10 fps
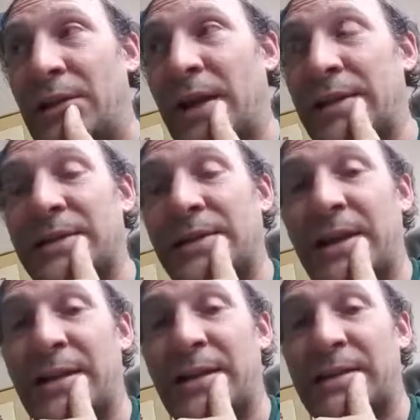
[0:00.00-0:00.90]
Not to
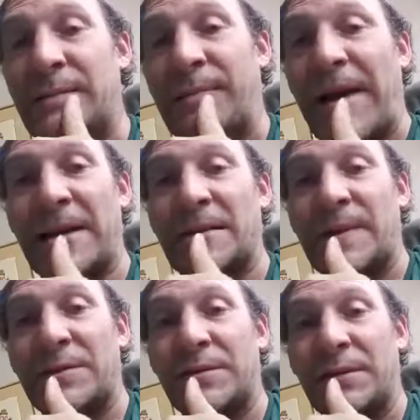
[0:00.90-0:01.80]
say that it's a bad
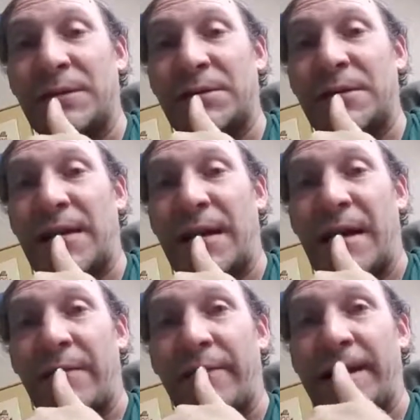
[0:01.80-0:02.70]
special edition that I
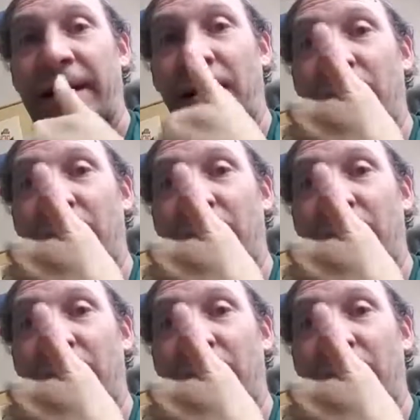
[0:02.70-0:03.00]
have right now,